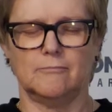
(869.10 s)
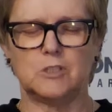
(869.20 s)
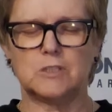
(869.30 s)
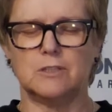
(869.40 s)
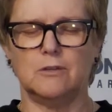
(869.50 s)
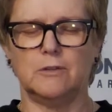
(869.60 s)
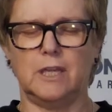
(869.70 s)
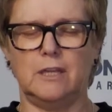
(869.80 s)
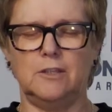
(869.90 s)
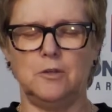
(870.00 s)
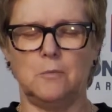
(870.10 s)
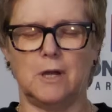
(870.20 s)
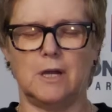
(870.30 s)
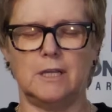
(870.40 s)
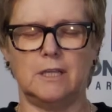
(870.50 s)
Just locating your
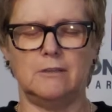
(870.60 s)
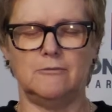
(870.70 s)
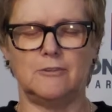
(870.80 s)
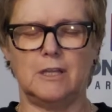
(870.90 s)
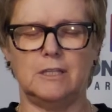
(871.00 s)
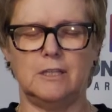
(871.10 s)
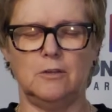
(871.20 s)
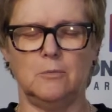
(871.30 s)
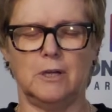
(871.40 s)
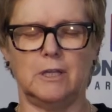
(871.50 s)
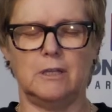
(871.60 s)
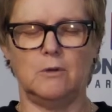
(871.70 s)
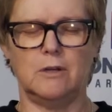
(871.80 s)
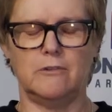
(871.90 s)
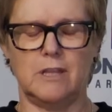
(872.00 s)
body, finding your body,
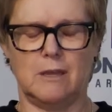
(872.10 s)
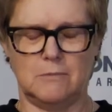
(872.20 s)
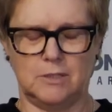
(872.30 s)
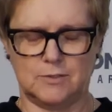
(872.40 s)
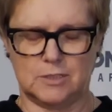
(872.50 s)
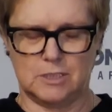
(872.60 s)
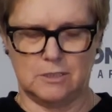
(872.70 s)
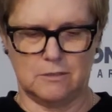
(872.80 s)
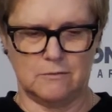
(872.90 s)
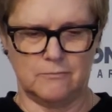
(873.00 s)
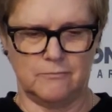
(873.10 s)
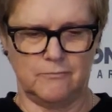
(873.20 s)
whatever that means to you.